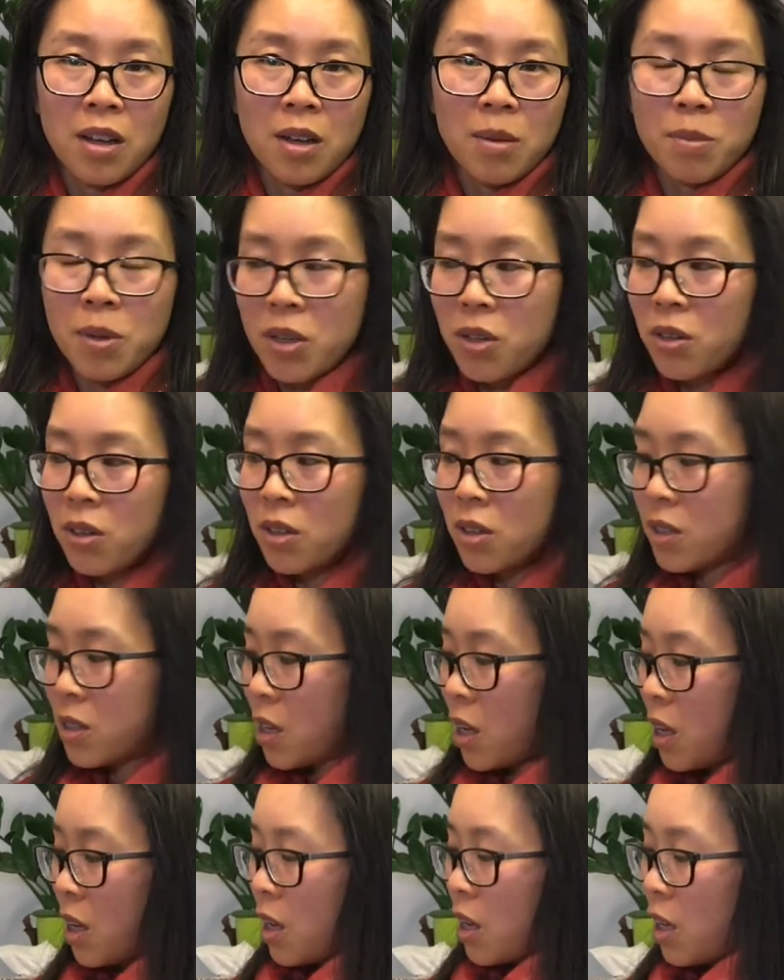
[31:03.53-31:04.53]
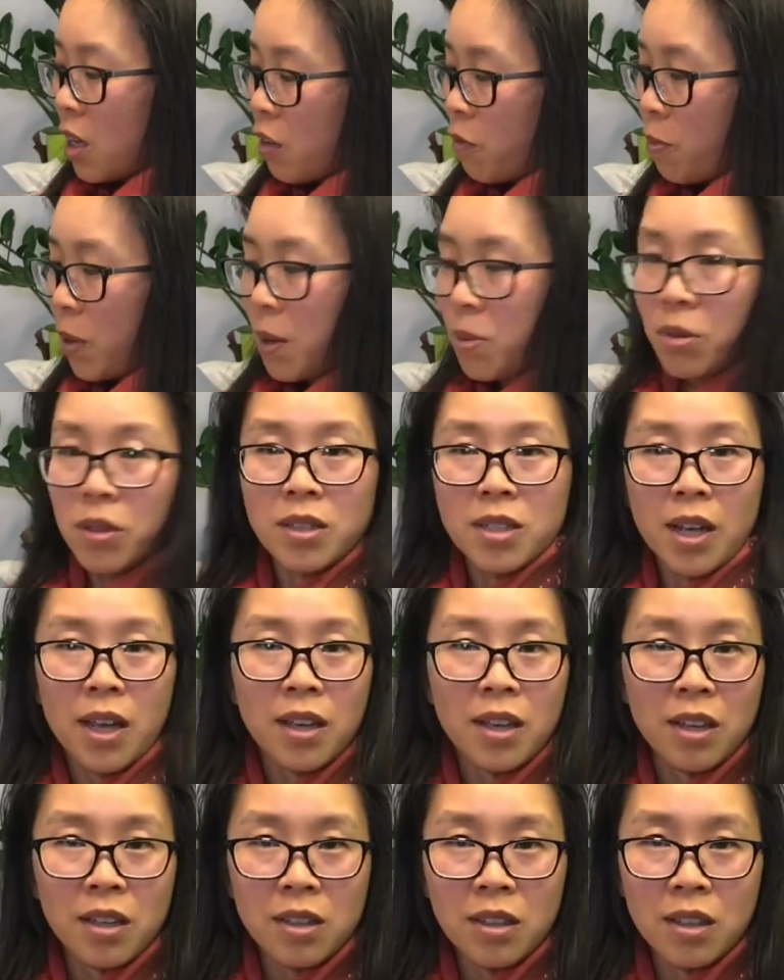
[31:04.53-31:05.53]
because if people are
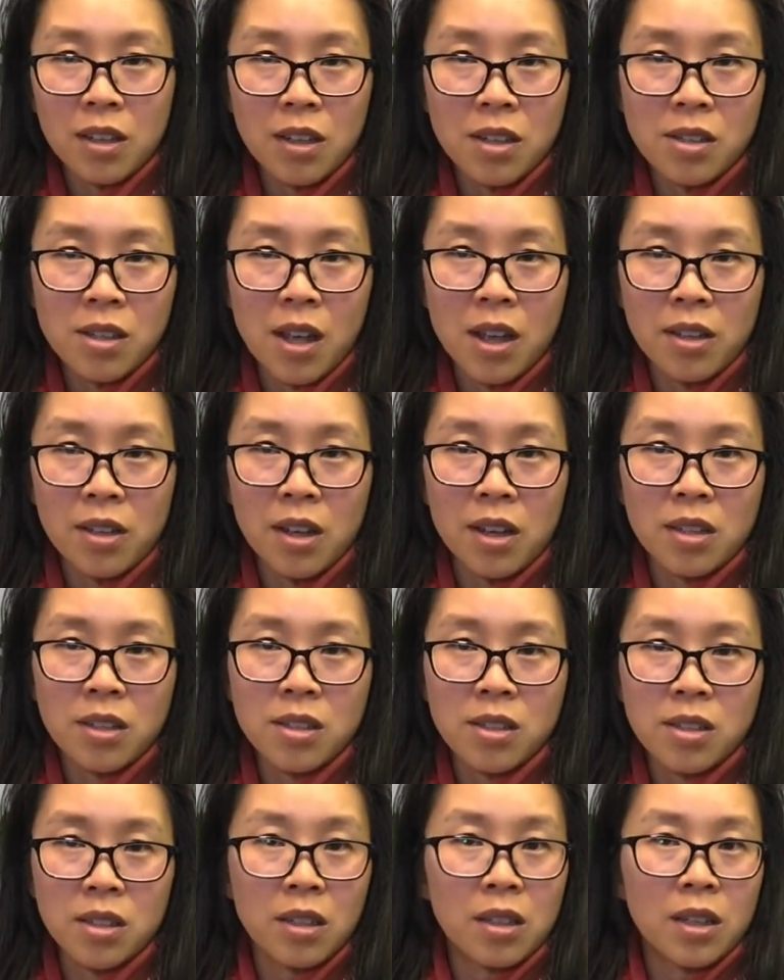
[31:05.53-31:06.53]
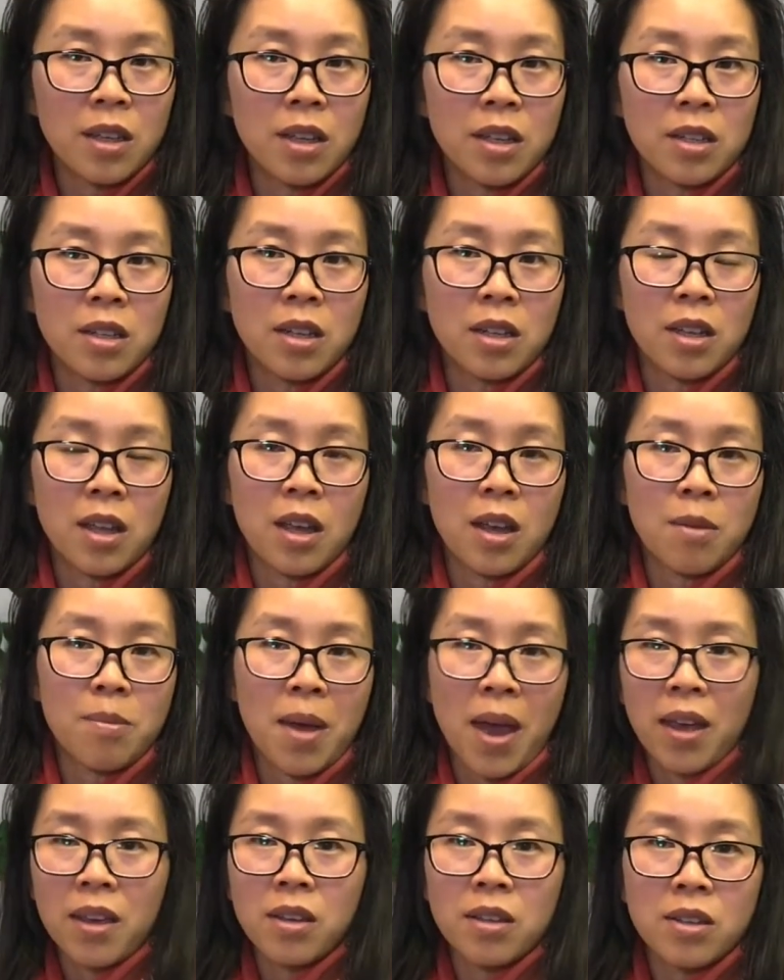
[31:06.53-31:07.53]
taking these and yet still eating their
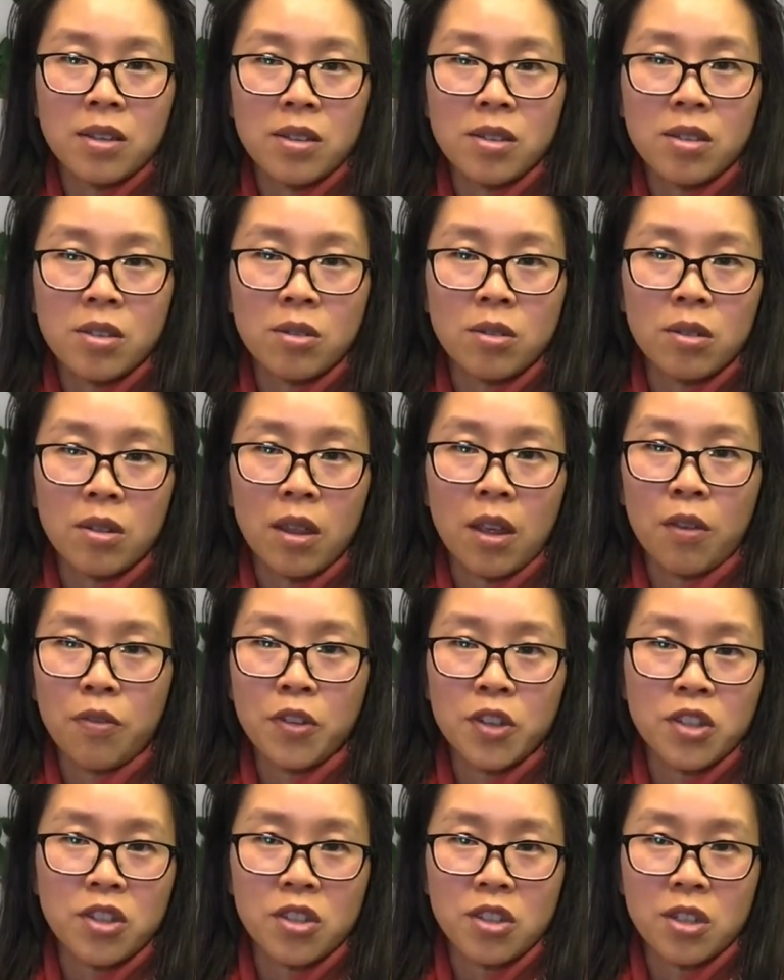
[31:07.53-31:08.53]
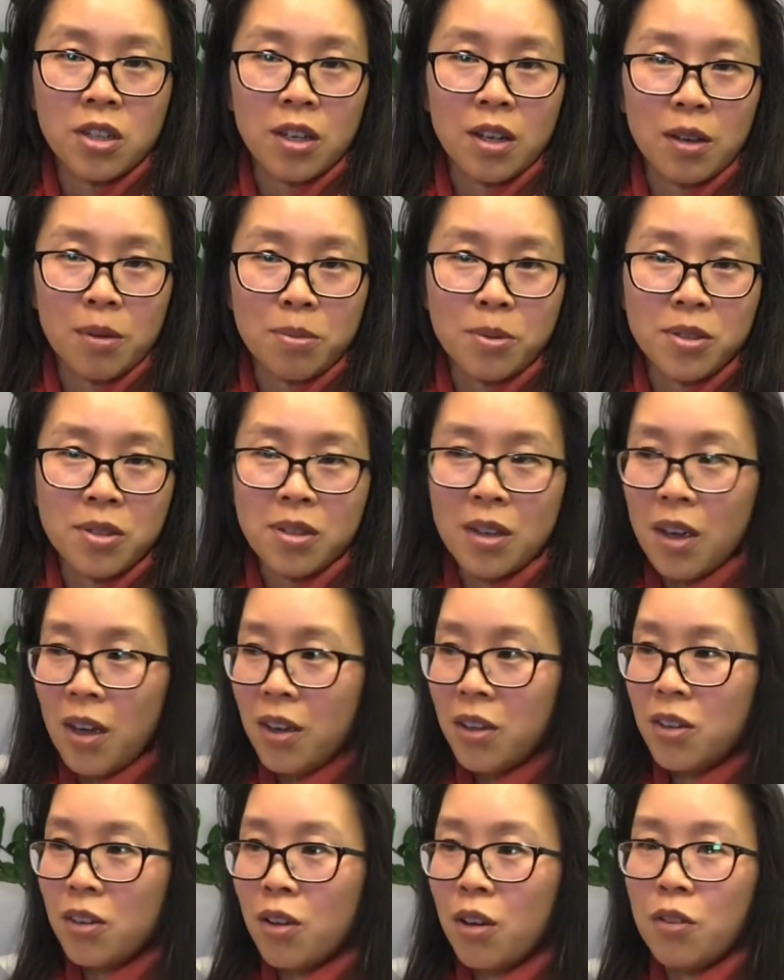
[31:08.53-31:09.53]
Maccas or their fish and chips,
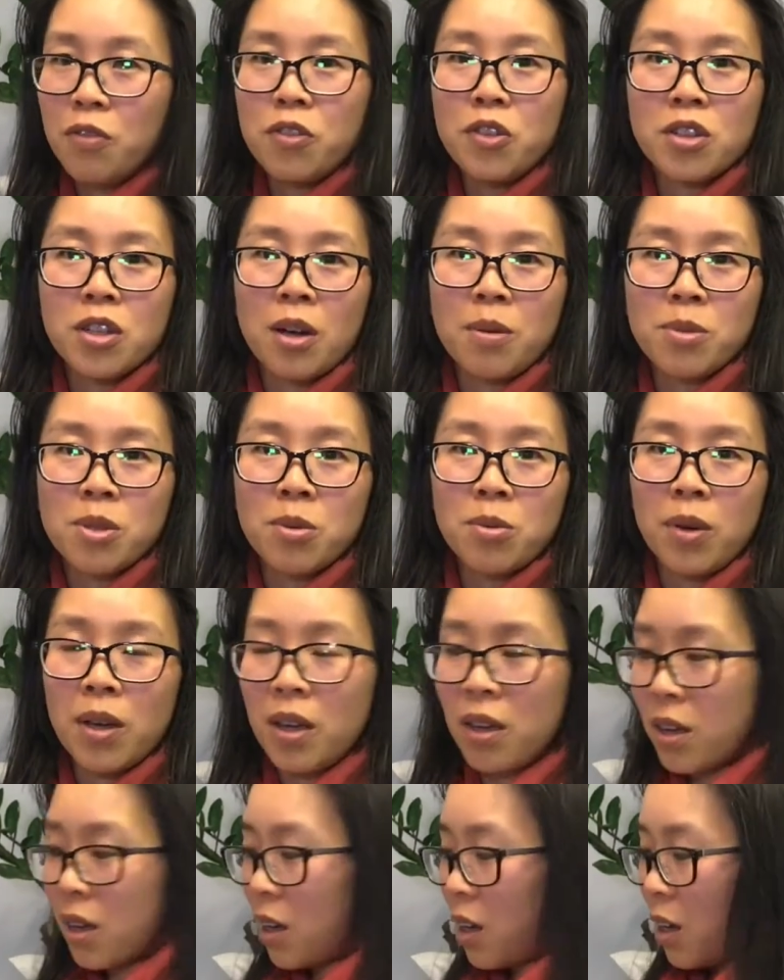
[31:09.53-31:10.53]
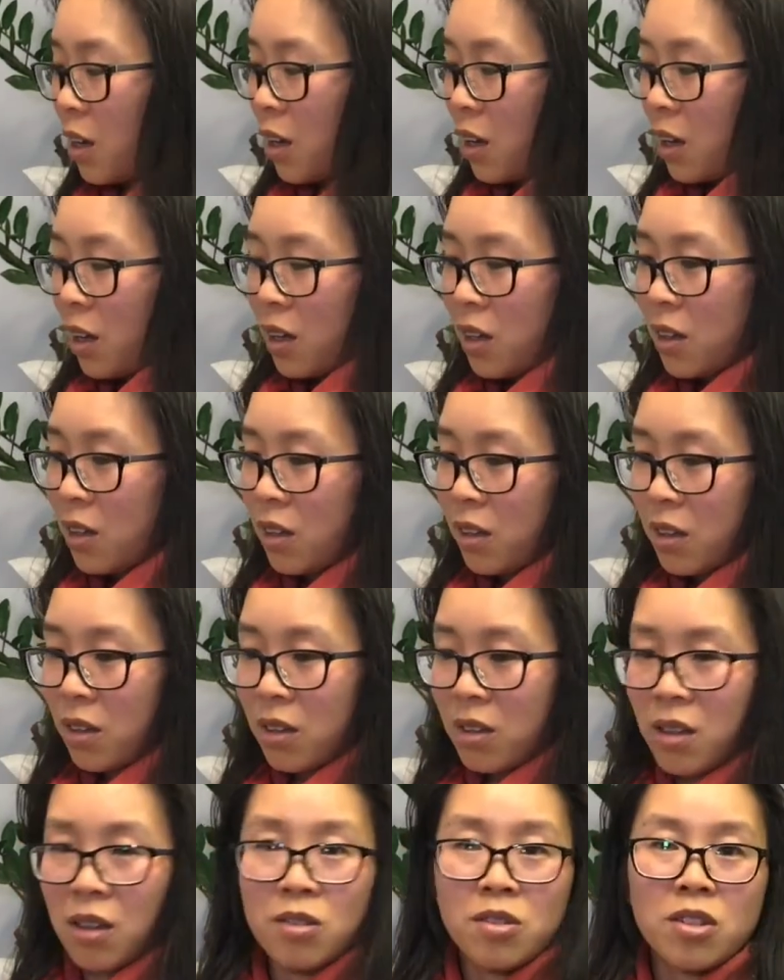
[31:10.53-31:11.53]
a few times a week,
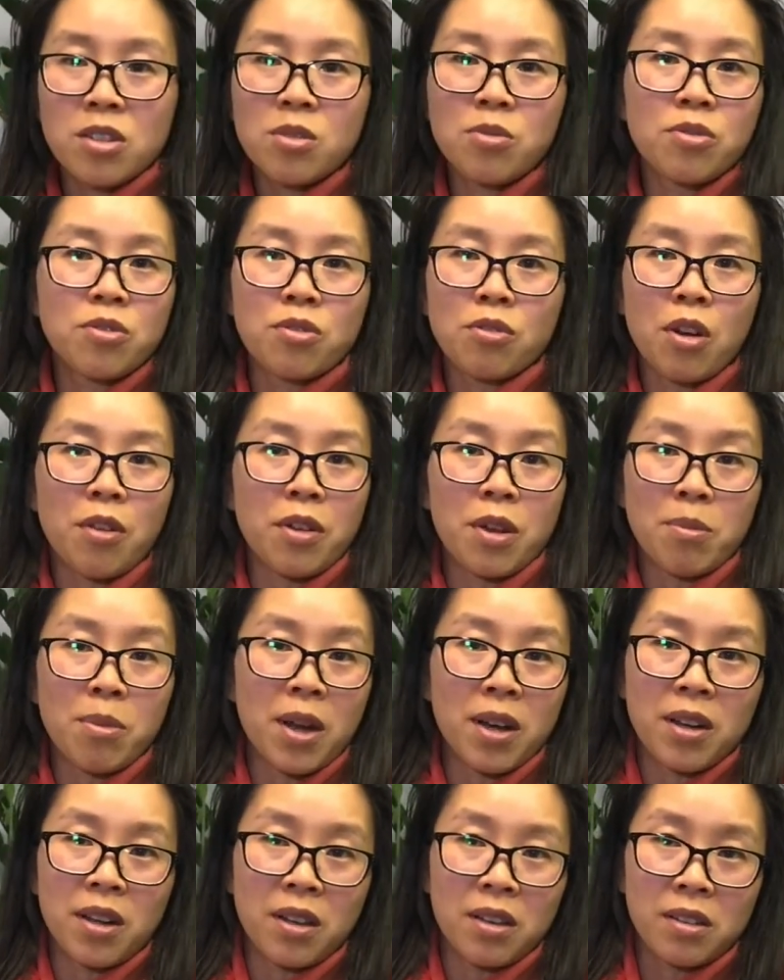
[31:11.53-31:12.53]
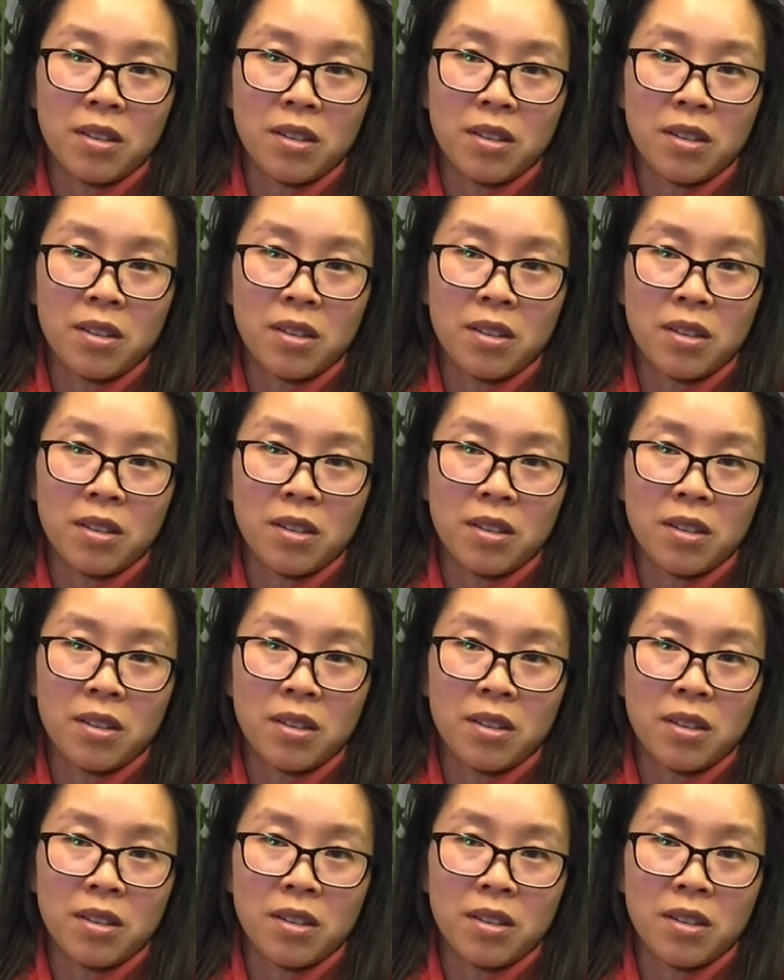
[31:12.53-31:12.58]
they're just throwing money